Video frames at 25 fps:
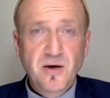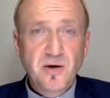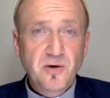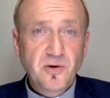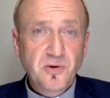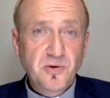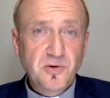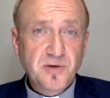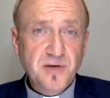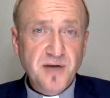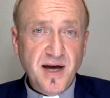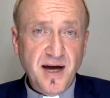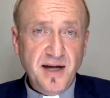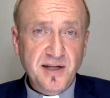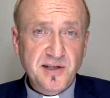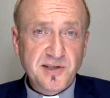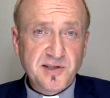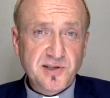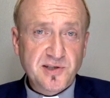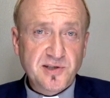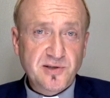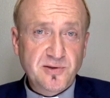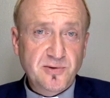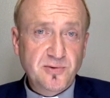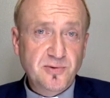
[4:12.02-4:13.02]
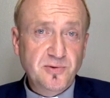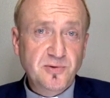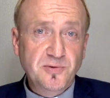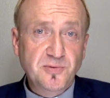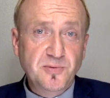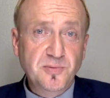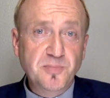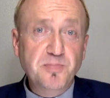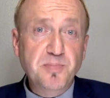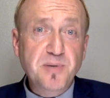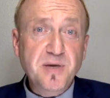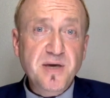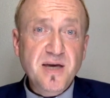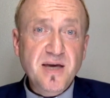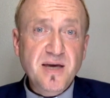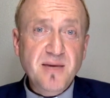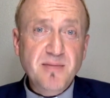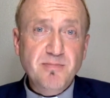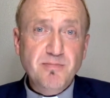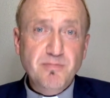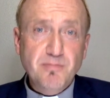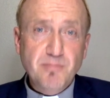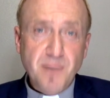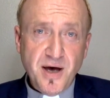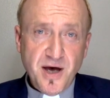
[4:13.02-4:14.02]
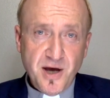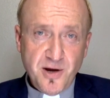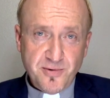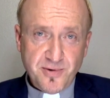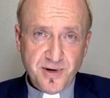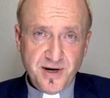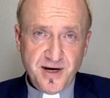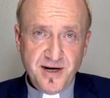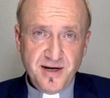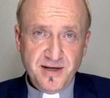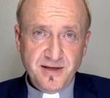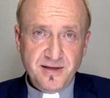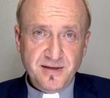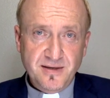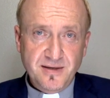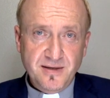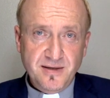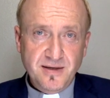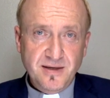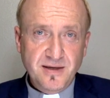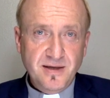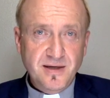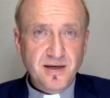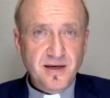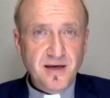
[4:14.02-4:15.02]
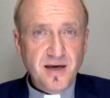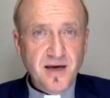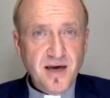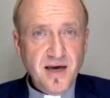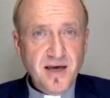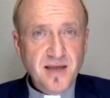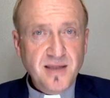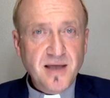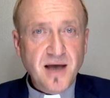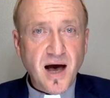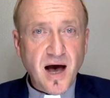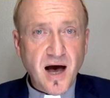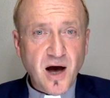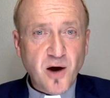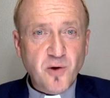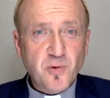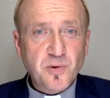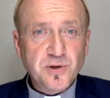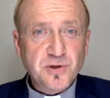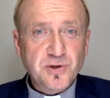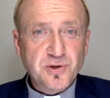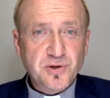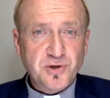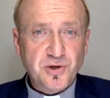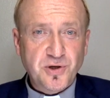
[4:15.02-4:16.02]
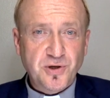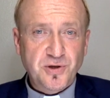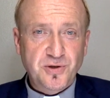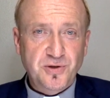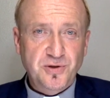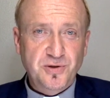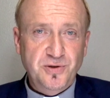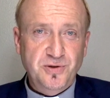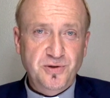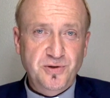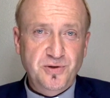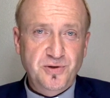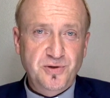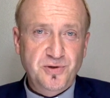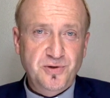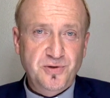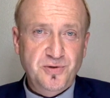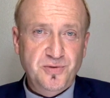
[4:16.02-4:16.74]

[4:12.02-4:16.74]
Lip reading: Who gets to be married in our church?